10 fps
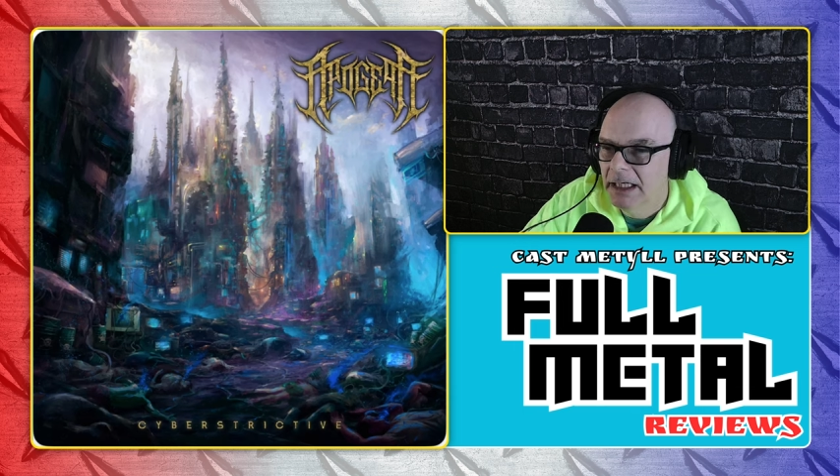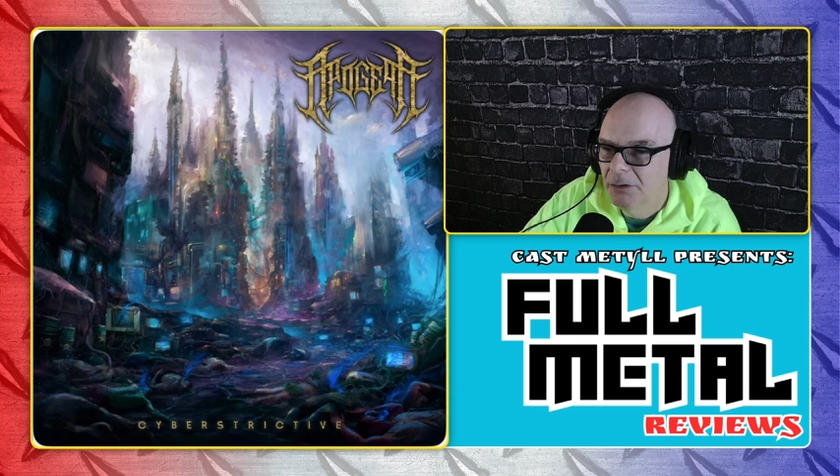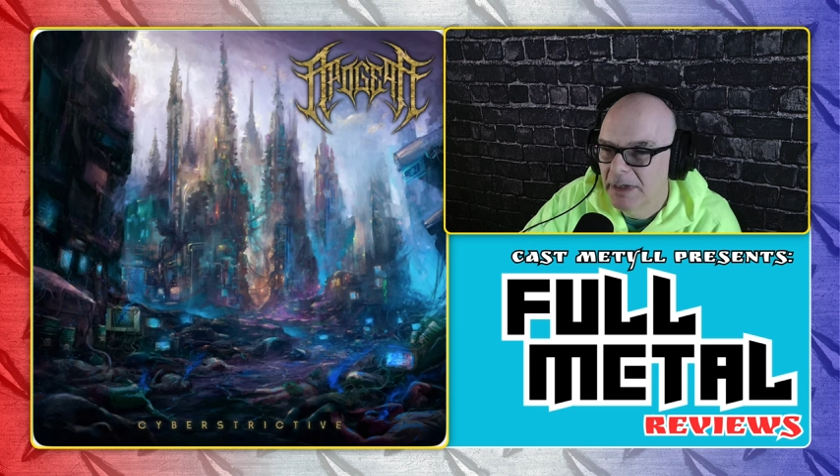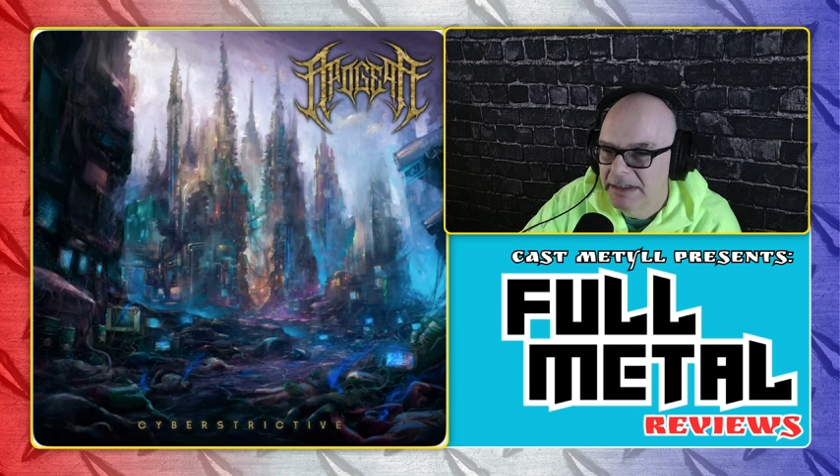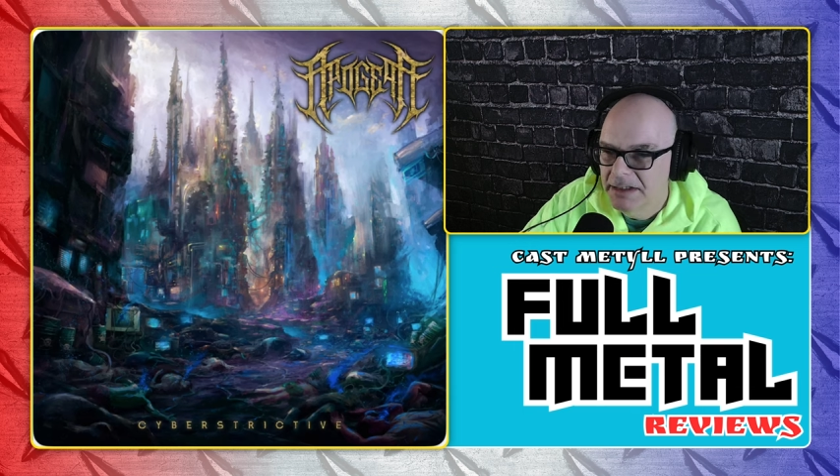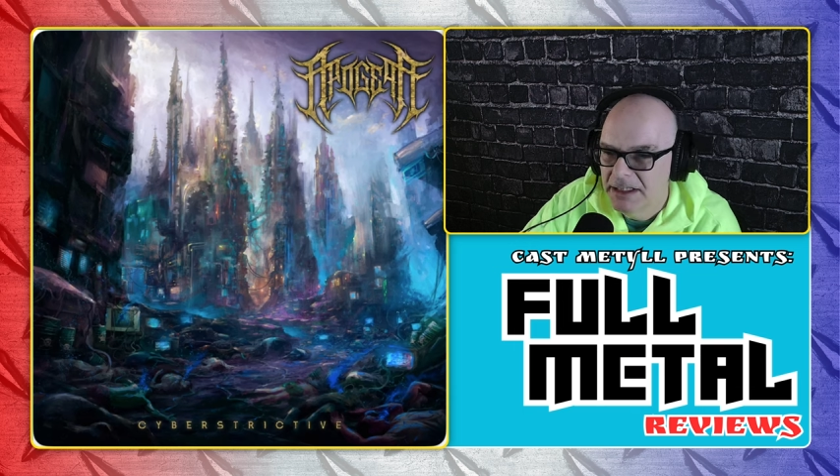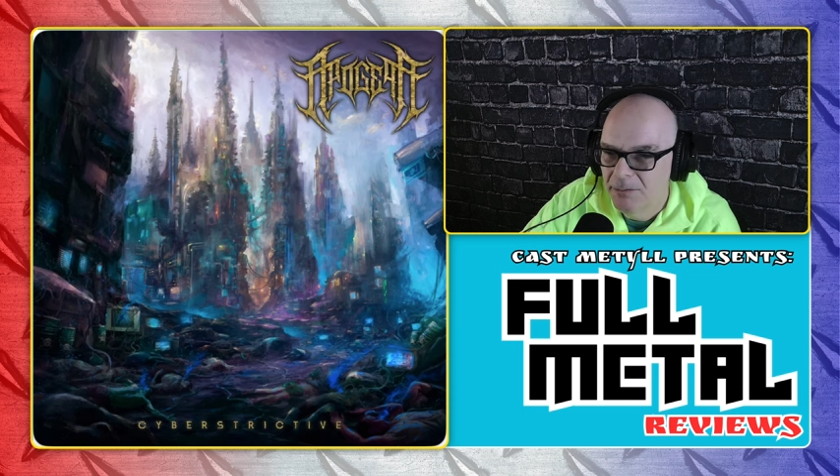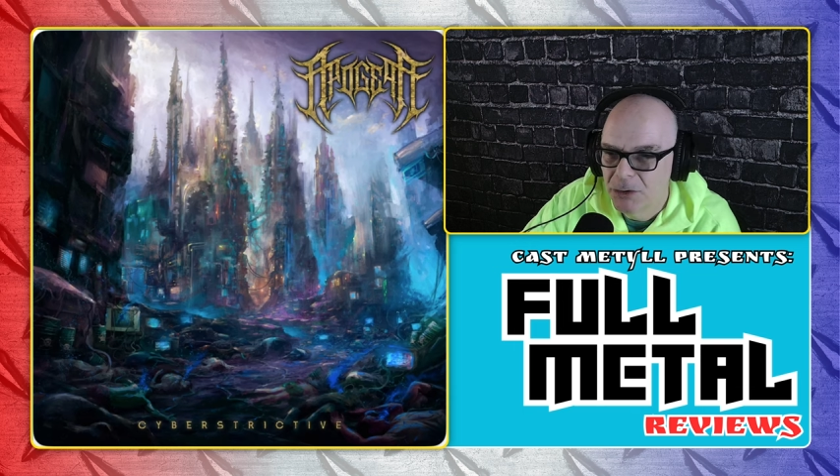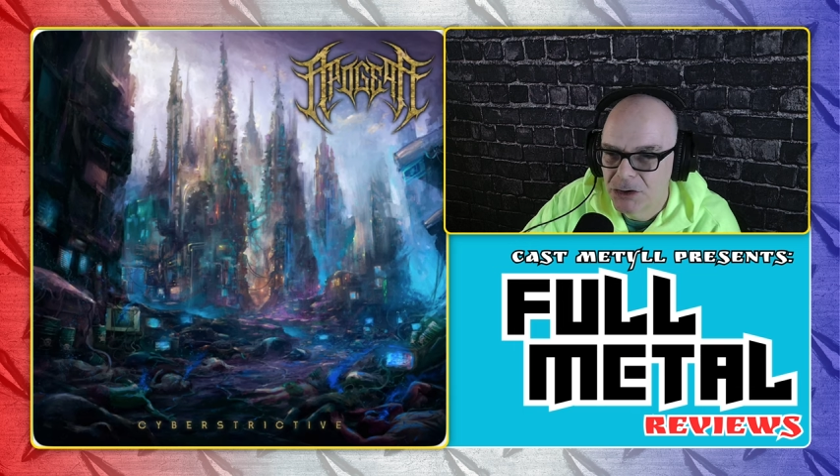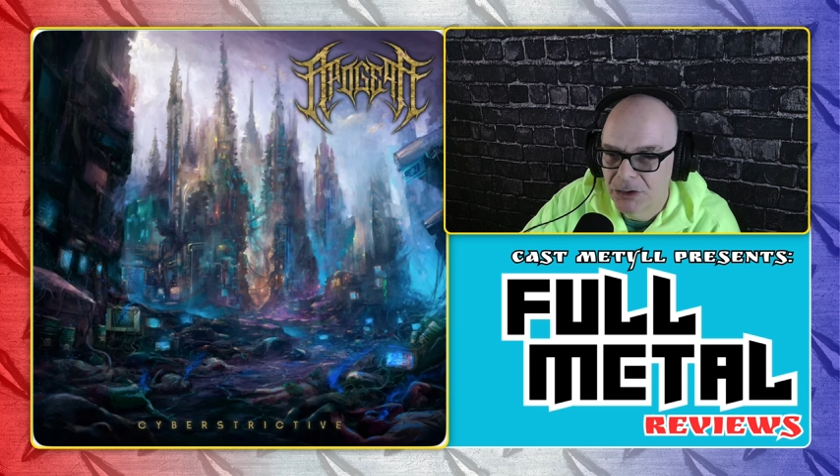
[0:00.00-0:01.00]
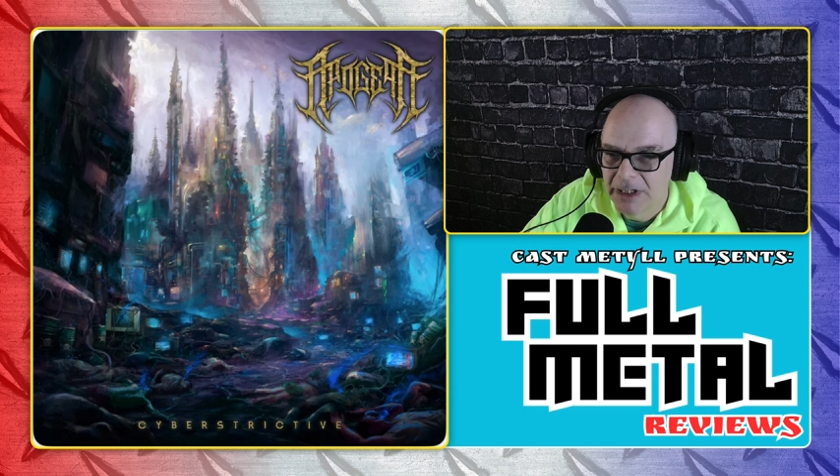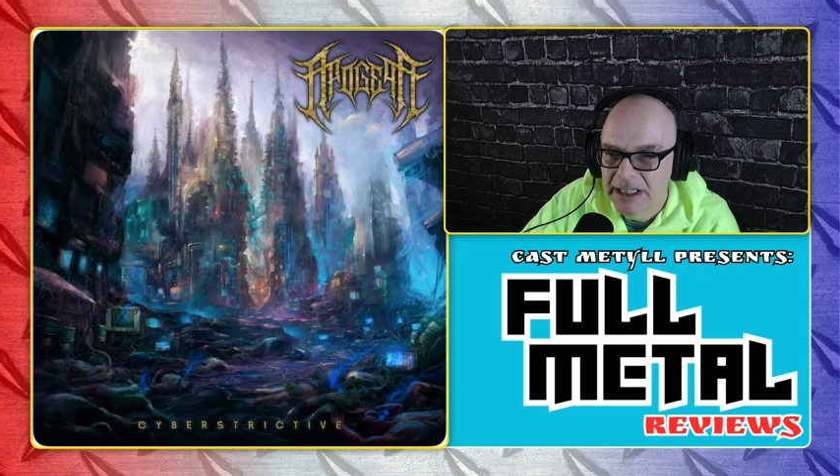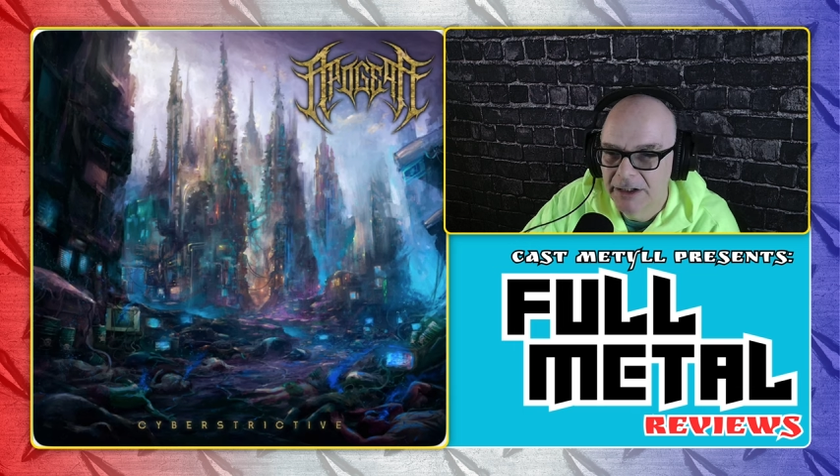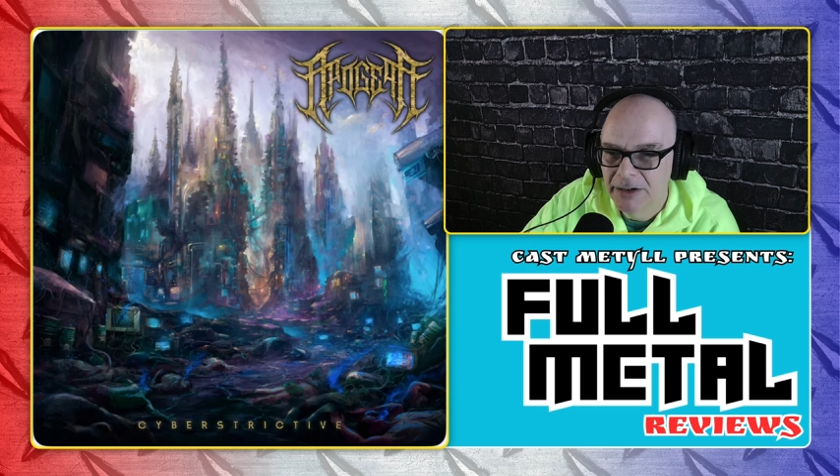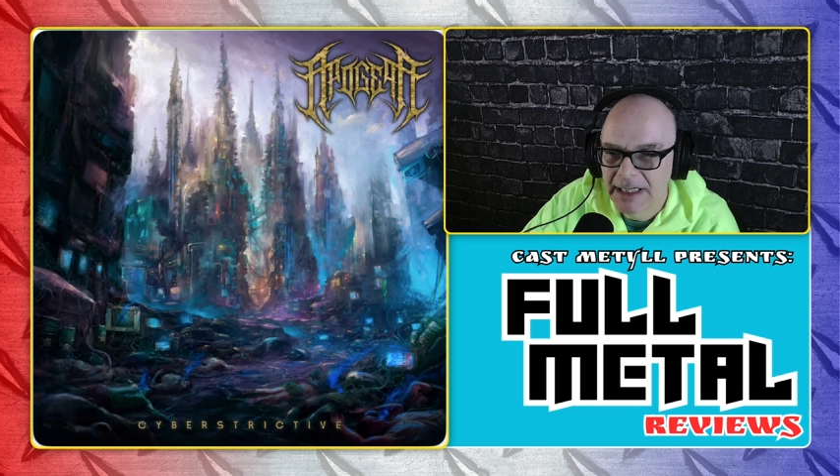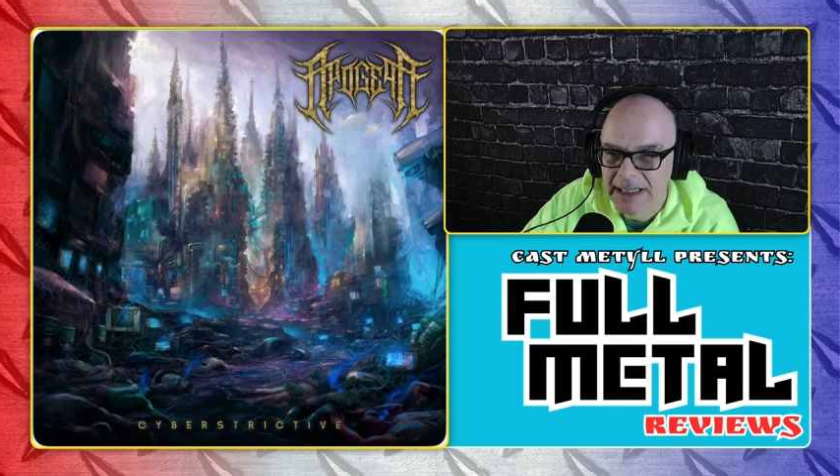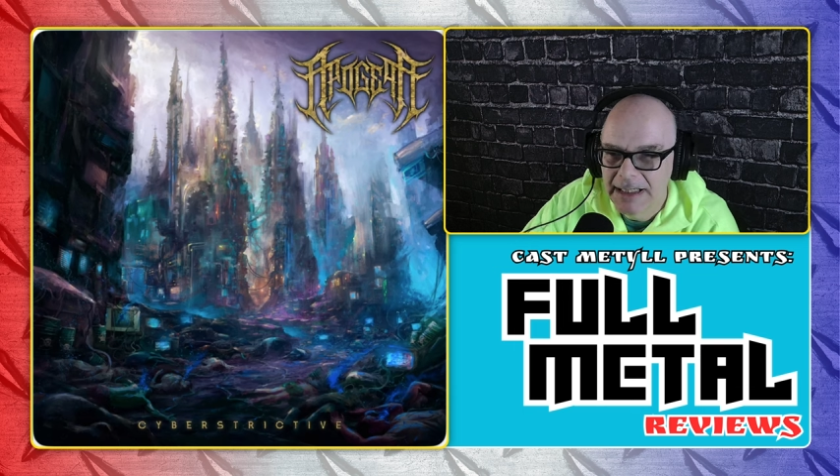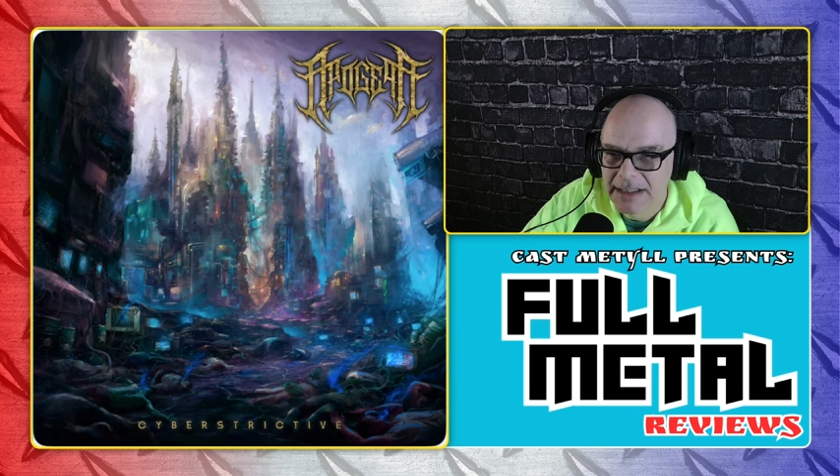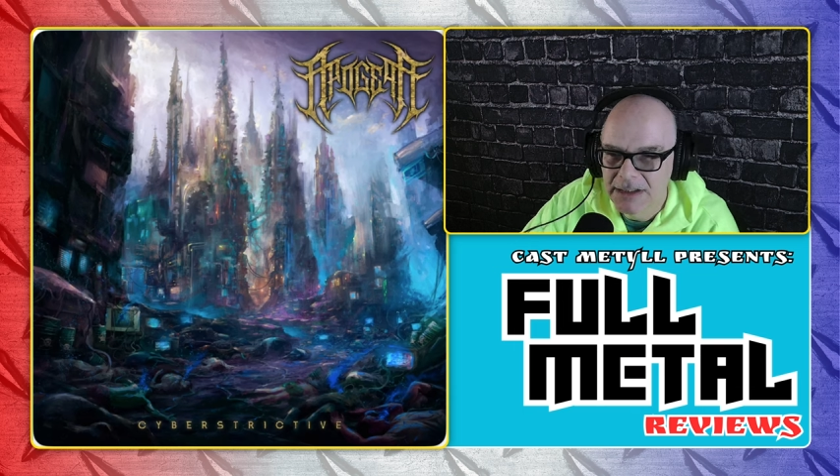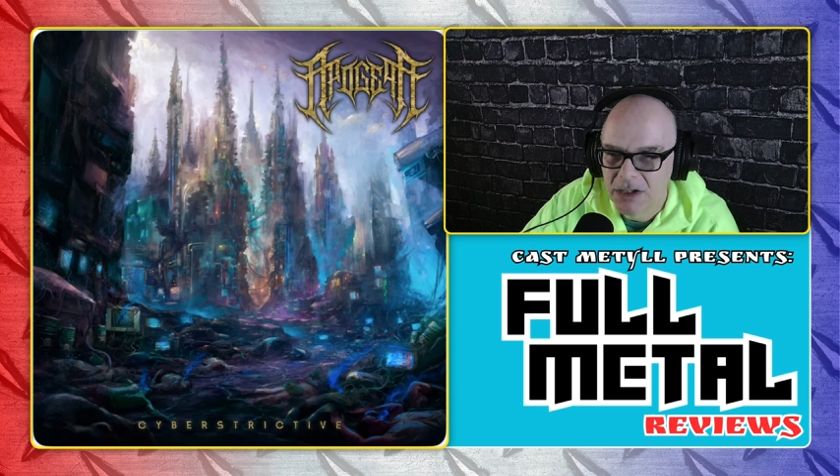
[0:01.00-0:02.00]
I'm going to rate the temperature here
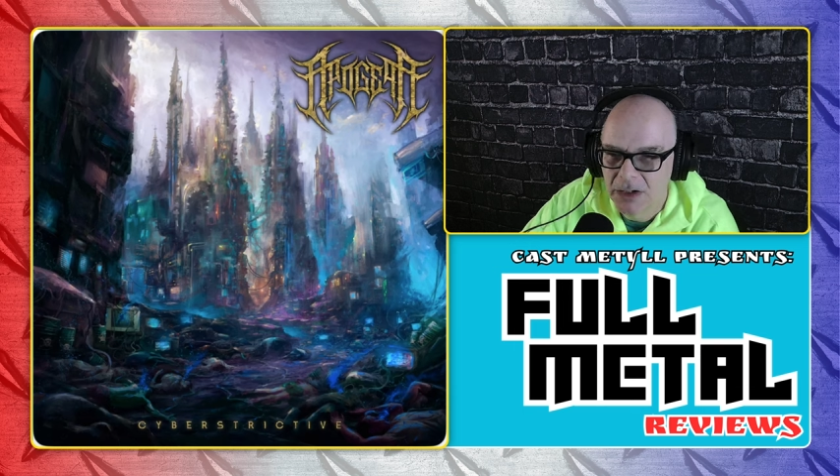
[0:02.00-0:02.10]
as